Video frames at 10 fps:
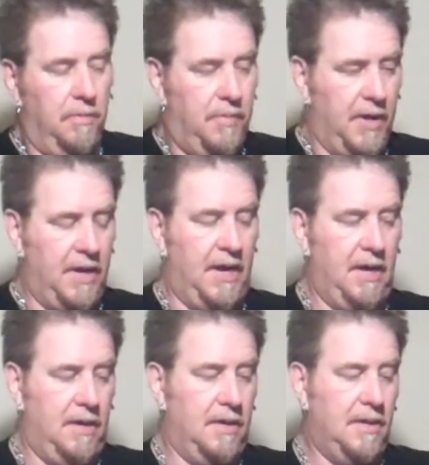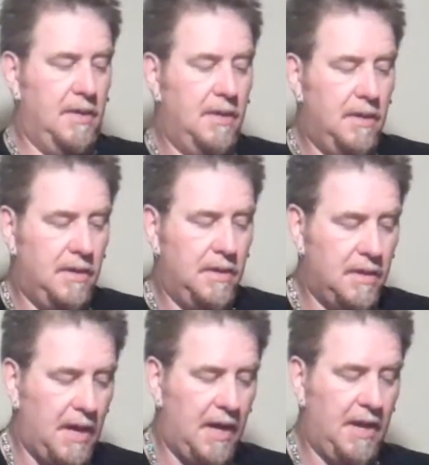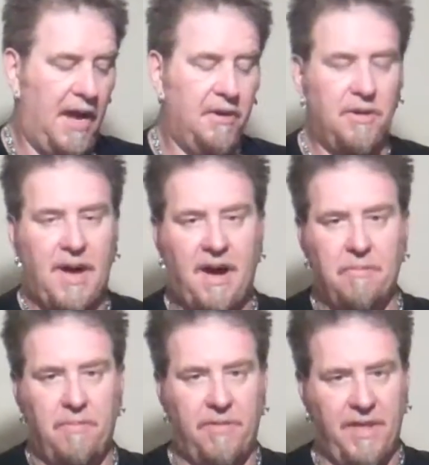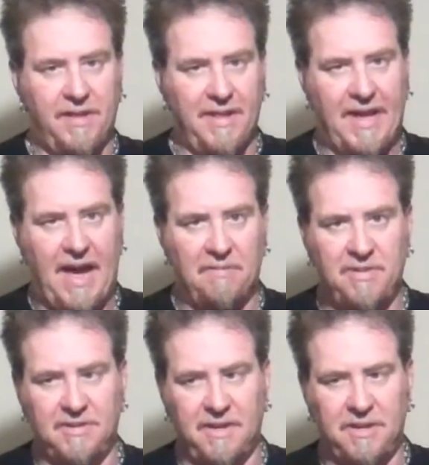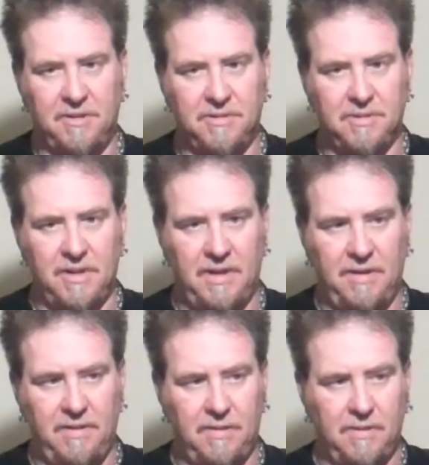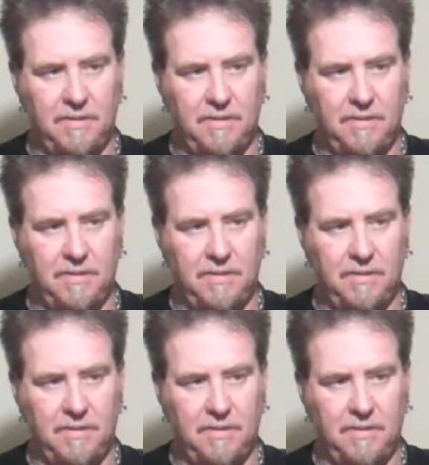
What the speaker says: But I don't know how thick the cap is on those, and